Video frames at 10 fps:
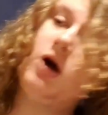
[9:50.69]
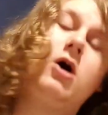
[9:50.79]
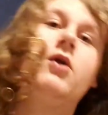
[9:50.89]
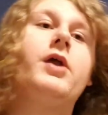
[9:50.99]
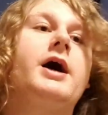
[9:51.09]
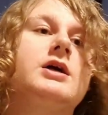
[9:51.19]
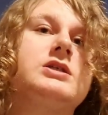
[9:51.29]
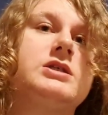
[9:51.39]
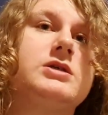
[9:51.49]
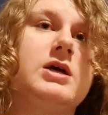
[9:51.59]

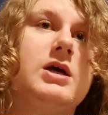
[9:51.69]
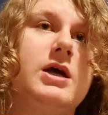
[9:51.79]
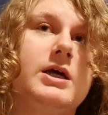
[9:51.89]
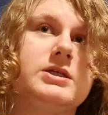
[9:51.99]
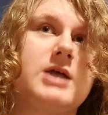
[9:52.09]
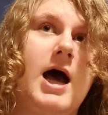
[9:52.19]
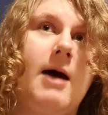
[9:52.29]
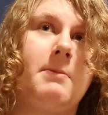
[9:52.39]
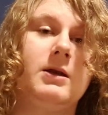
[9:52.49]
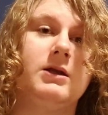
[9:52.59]
unless it's
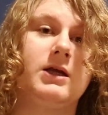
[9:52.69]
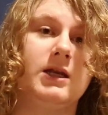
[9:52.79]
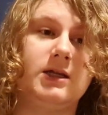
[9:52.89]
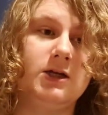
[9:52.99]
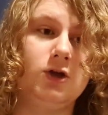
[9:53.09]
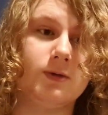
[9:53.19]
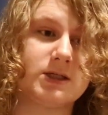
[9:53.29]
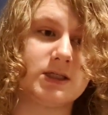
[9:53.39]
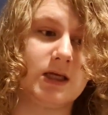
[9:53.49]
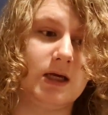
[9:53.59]
happened
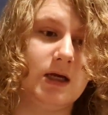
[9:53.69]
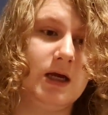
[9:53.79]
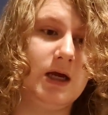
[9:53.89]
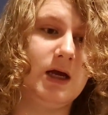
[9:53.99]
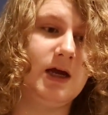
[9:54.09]
continuously.